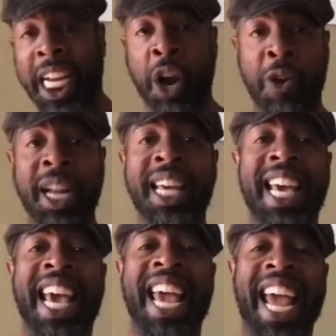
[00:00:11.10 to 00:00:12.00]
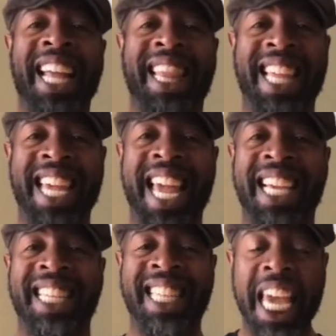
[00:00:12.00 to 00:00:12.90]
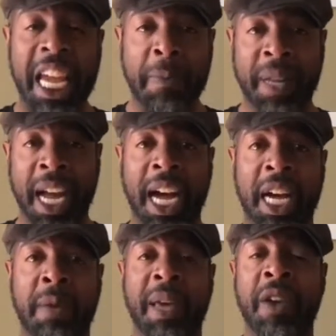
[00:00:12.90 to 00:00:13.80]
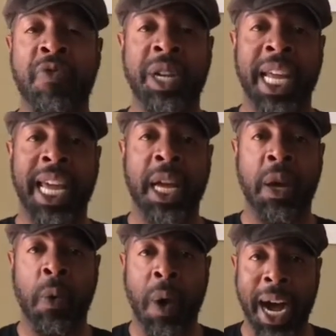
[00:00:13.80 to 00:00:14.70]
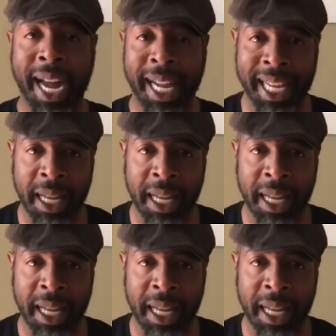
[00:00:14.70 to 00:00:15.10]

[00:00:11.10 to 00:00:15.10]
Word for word: hurt, at the same time every day while, I,